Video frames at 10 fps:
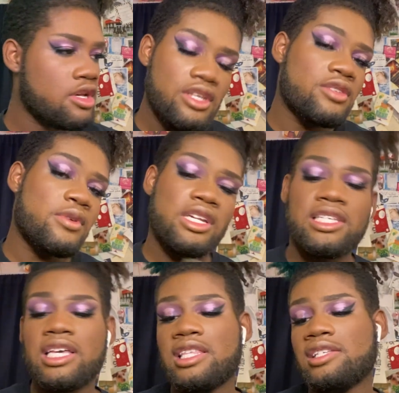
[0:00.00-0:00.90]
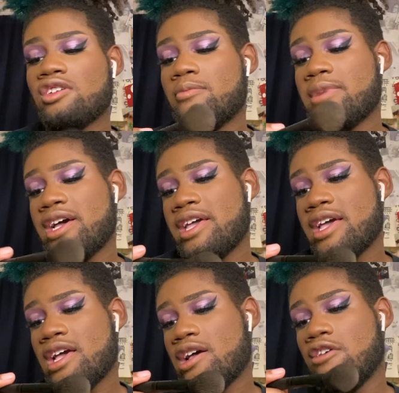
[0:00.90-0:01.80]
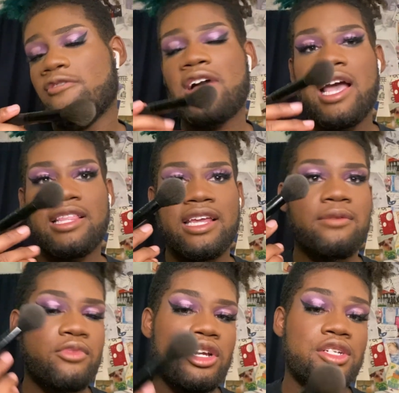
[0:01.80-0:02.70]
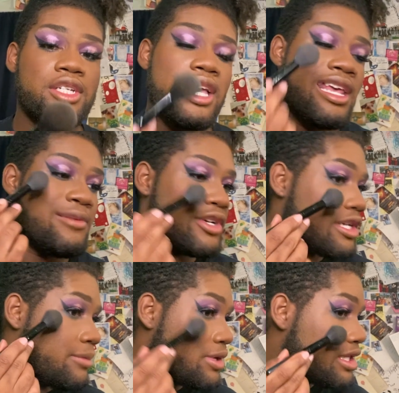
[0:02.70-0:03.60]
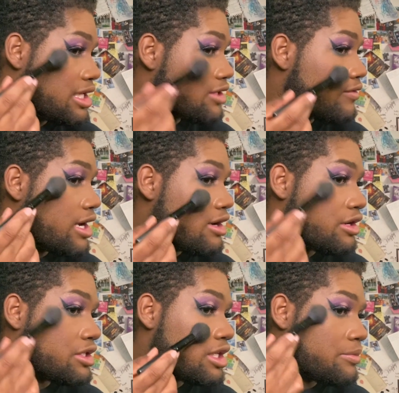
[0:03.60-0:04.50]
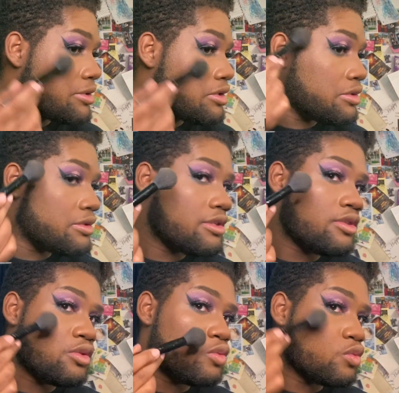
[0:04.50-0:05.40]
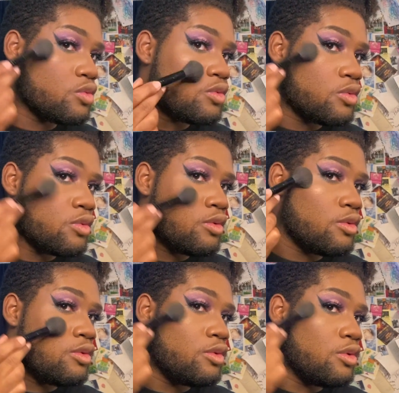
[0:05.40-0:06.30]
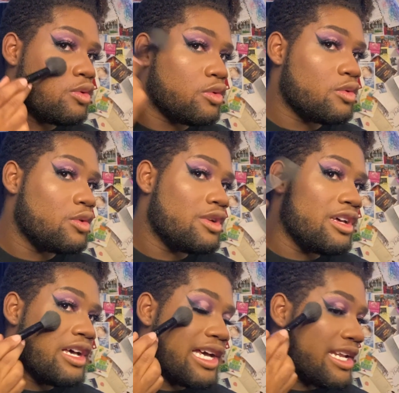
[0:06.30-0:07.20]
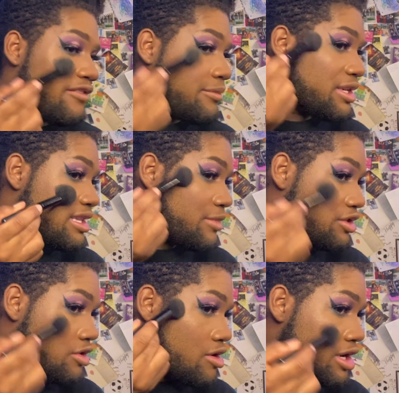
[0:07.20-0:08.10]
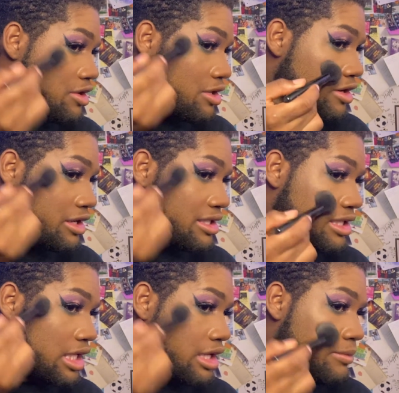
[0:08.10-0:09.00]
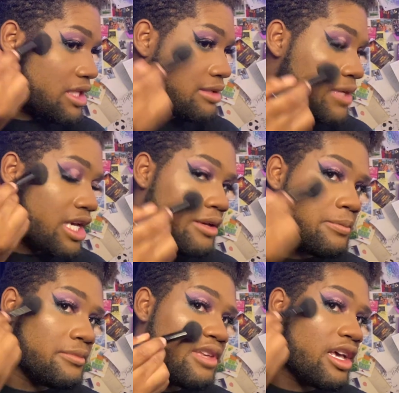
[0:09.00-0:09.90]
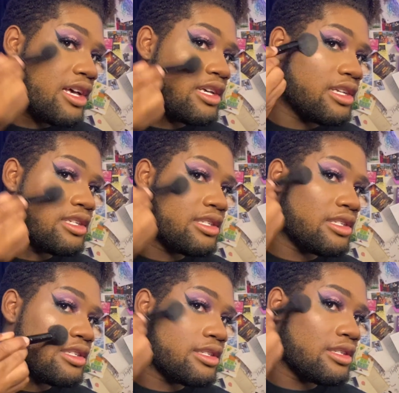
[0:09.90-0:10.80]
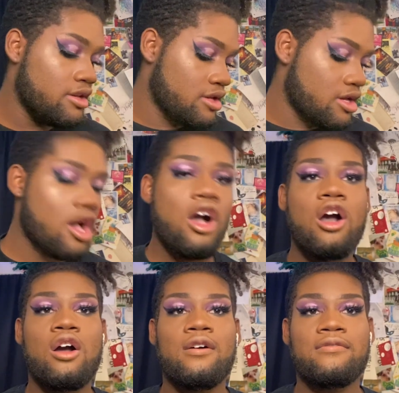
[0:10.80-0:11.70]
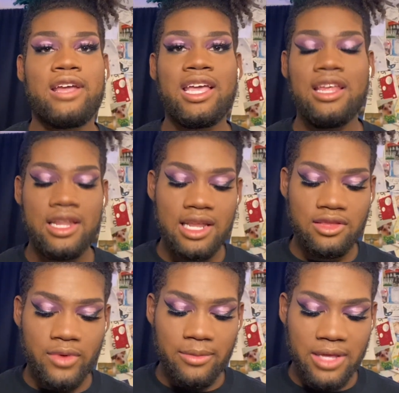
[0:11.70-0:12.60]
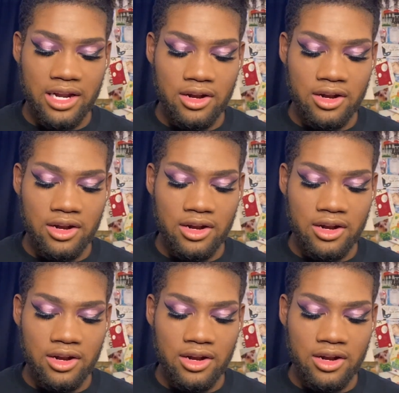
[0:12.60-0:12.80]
So we're going to take this on my e.l.f. highlighting brush and we're going to put this right on our cheekbones. Ooh. I didn't even put that much on, you can already see it. Yes. Alright, now that we applied it